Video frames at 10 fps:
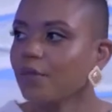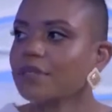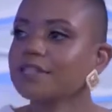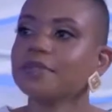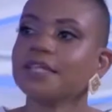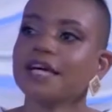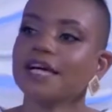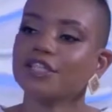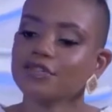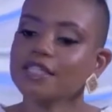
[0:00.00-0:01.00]
and what are some of the
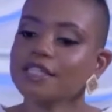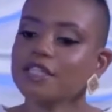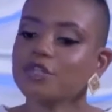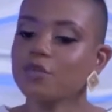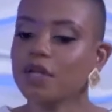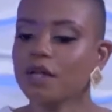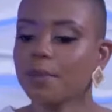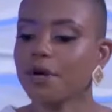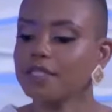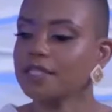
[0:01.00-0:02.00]
characteristics when a
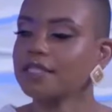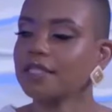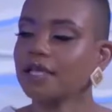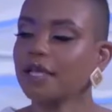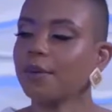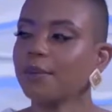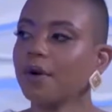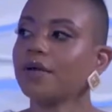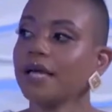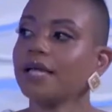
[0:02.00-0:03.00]
person is thinking
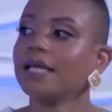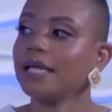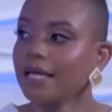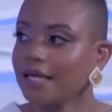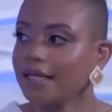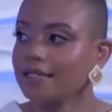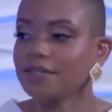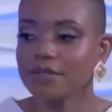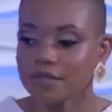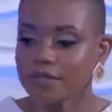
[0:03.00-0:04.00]
about getting
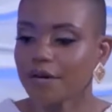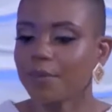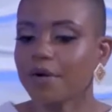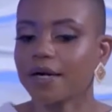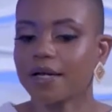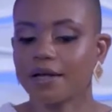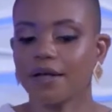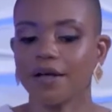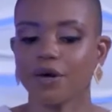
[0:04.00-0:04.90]
into the stock market, and